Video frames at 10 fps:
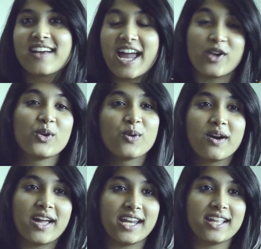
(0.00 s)
I don't
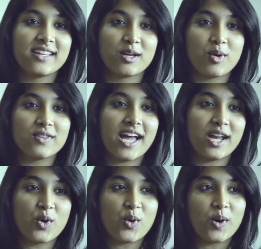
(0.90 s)
know anything about
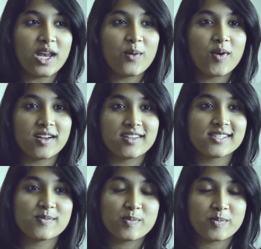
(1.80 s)
that. All I want is